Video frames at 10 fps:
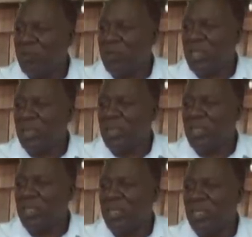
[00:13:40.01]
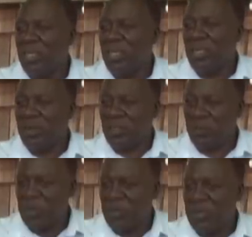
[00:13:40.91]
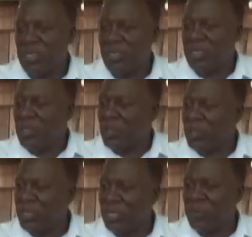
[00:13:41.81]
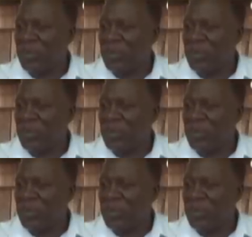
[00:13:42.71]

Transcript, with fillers: have land, and especially the younger